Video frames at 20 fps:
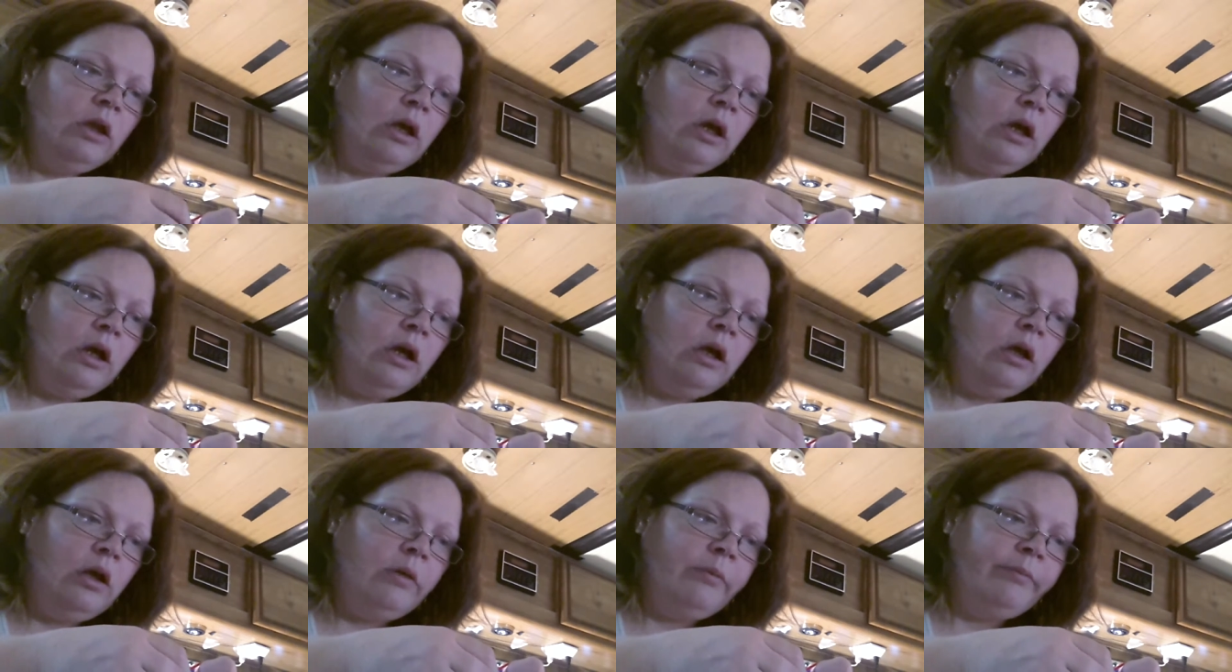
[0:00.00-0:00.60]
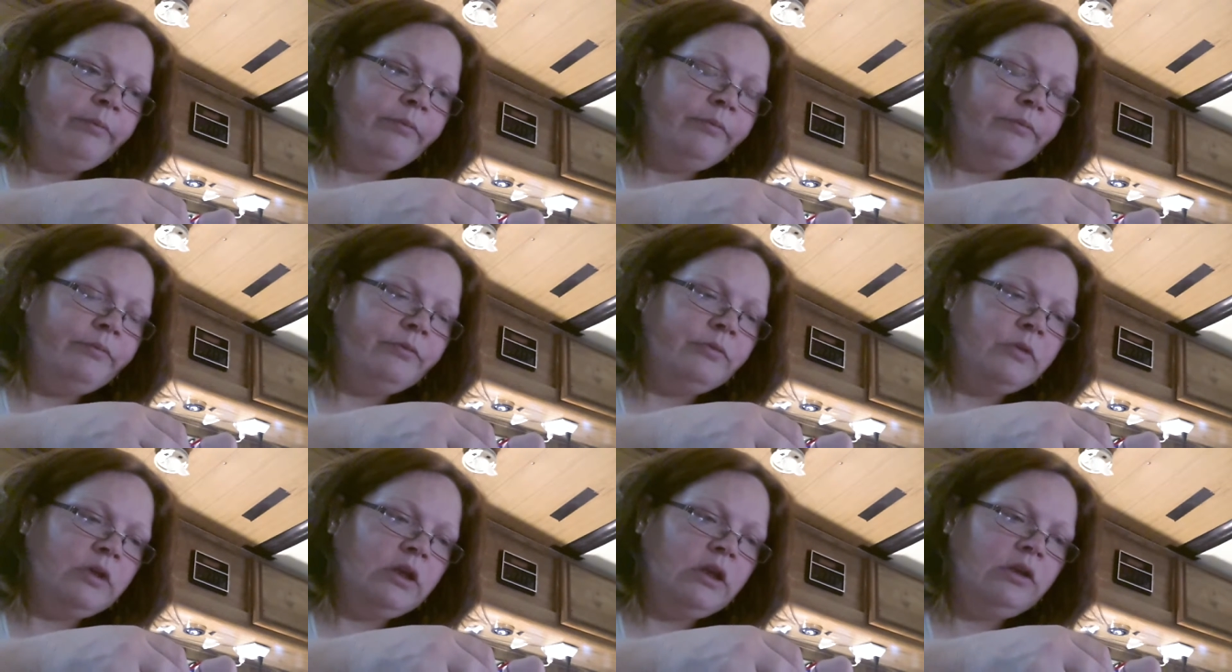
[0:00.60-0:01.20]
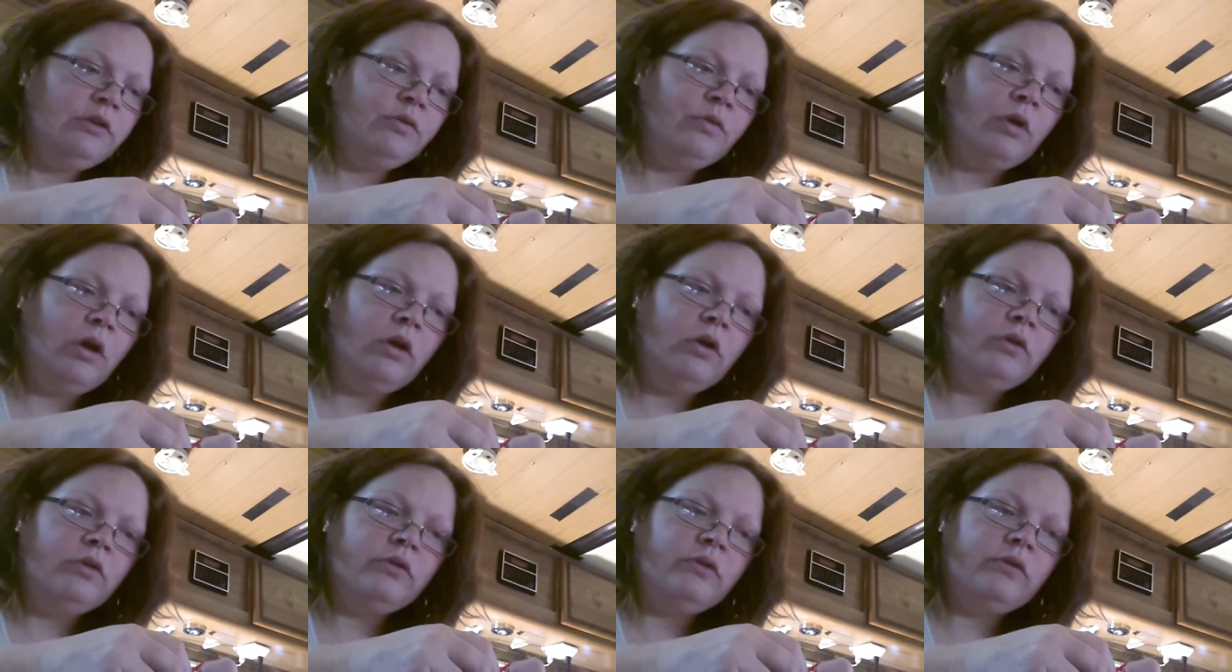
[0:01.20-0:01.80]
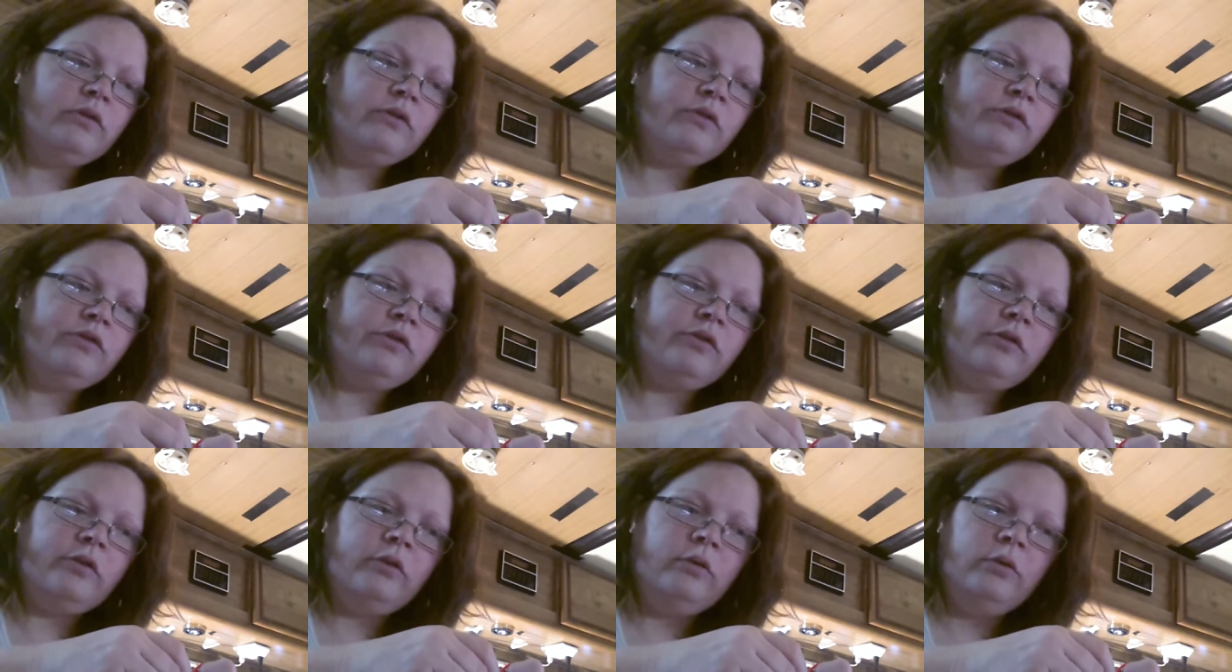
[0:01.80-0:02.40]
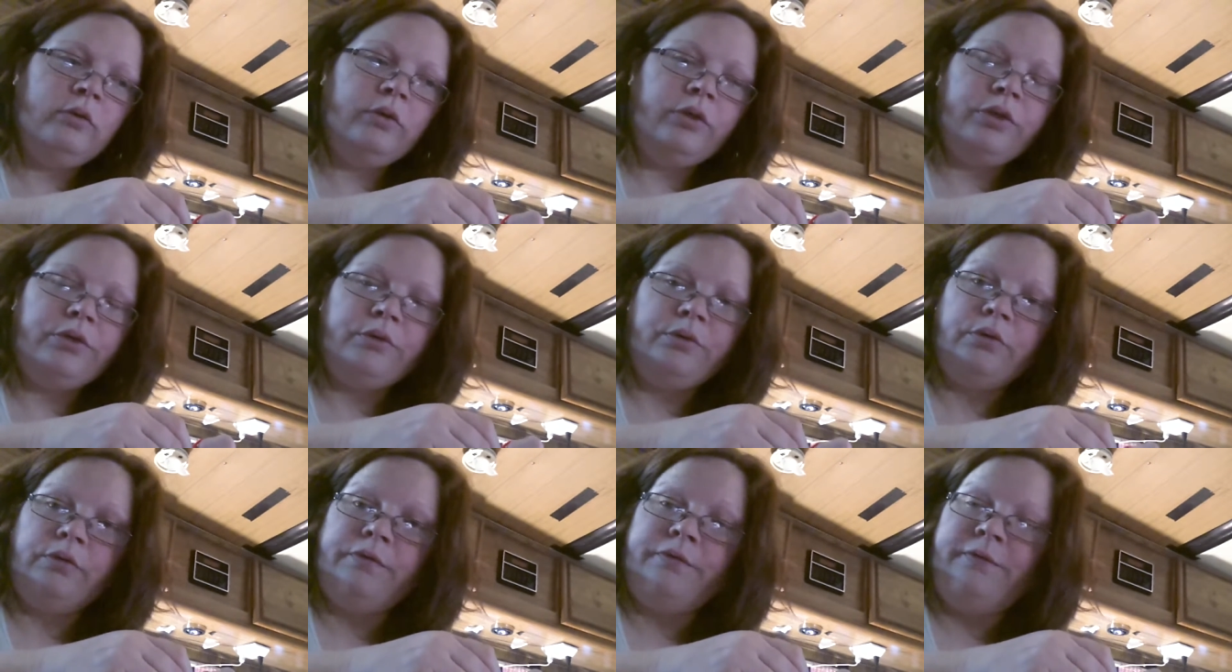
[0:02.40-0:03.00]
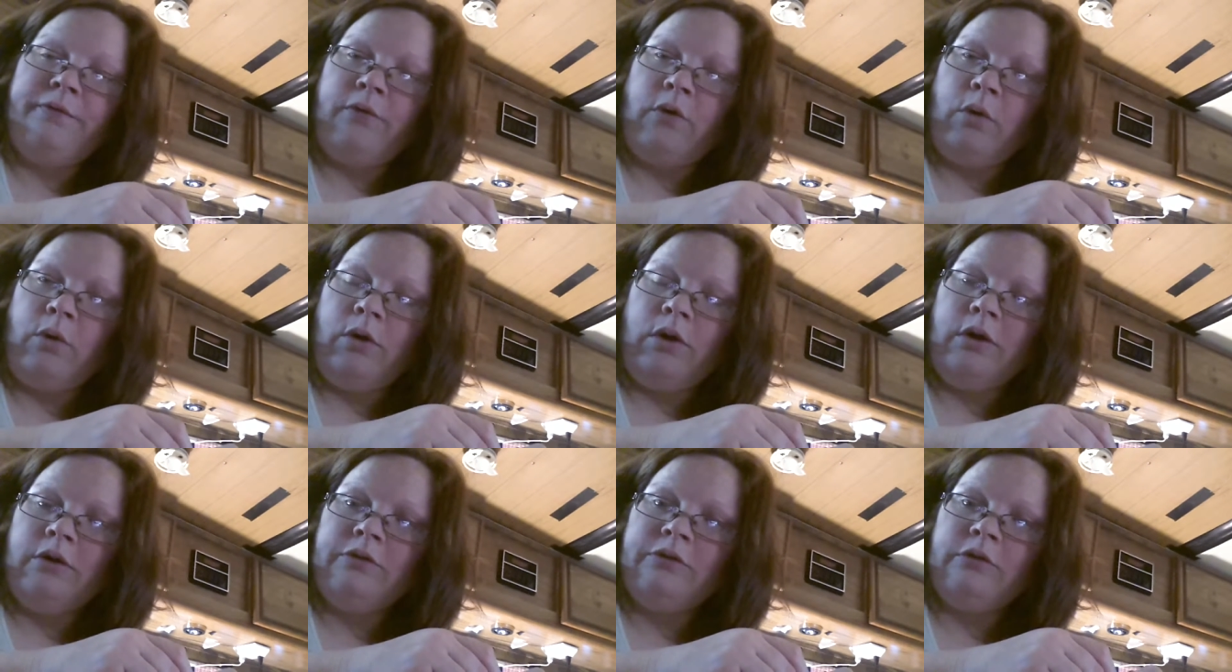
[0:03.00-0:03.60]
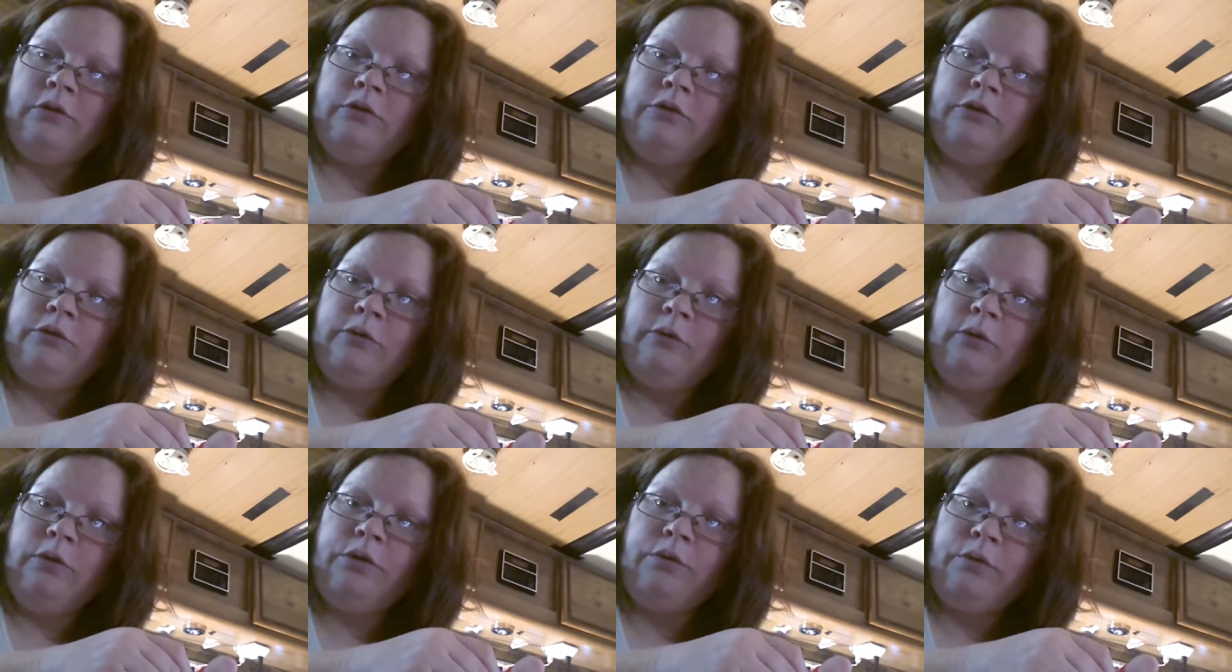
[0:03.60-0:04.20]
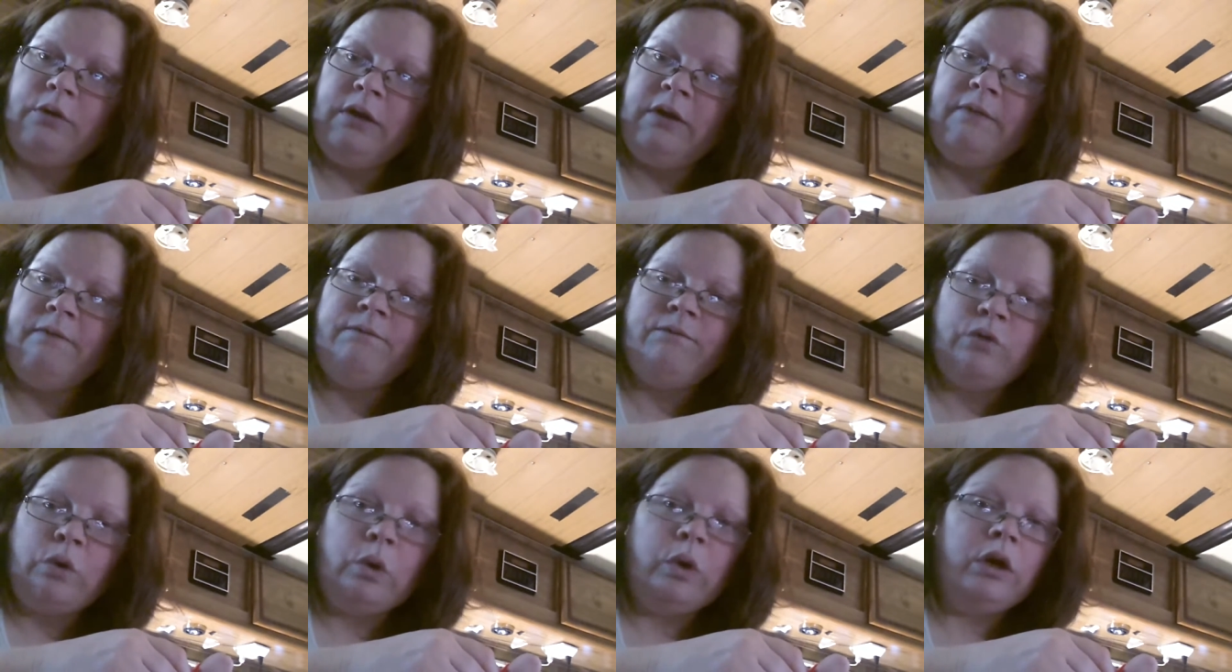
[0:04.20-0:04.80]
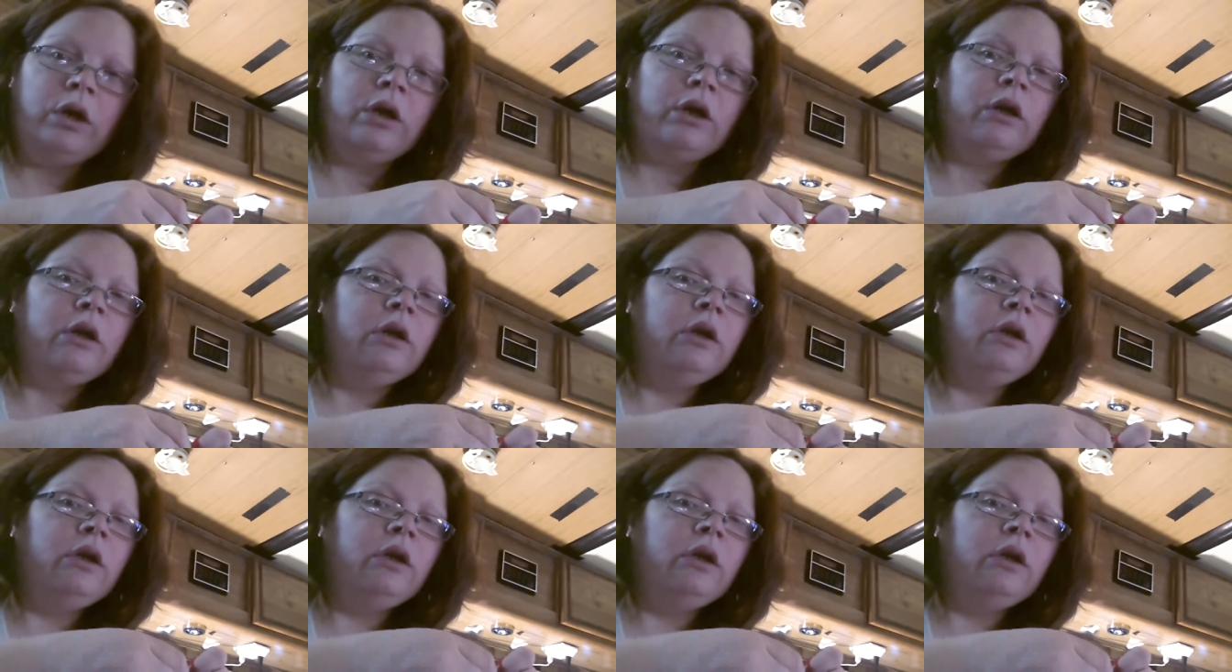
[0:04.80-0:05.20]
in rows 2 through 4. So 2, 3, and 4,